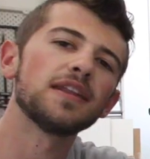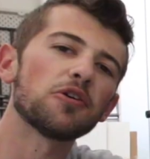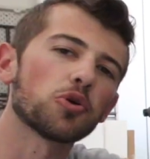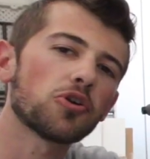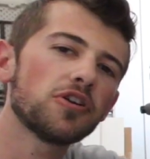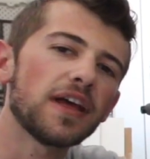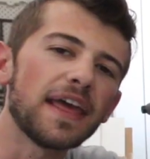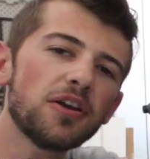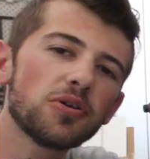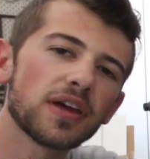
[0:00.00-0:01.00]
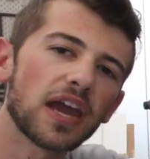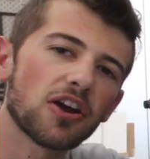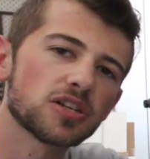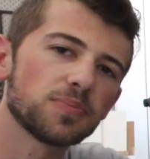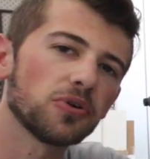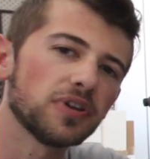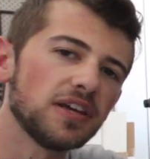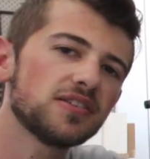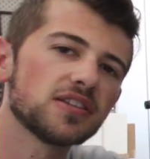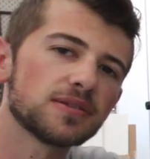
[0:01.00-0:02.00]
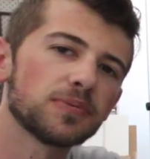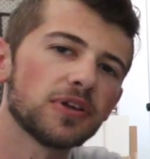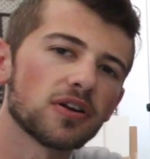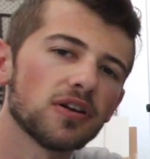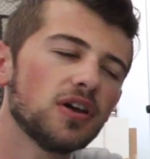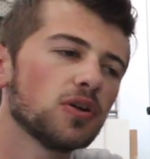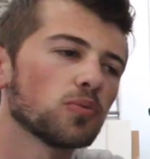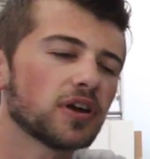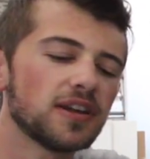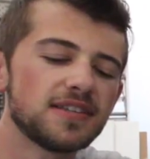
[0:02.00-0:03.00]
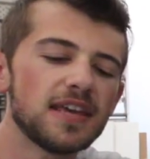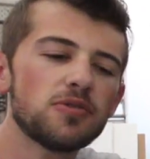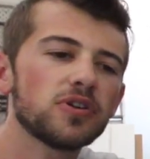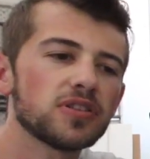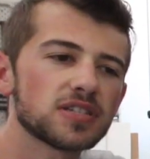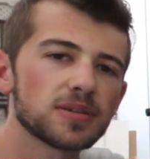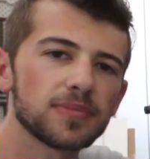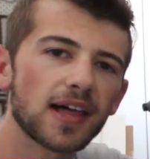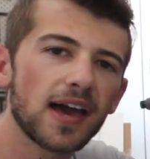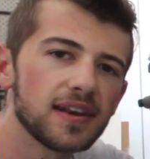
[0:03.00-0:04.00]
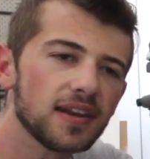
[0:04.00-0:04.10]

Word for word: Now in order to anchor the carriage bolt into the splitter, we're going to take one of the supplied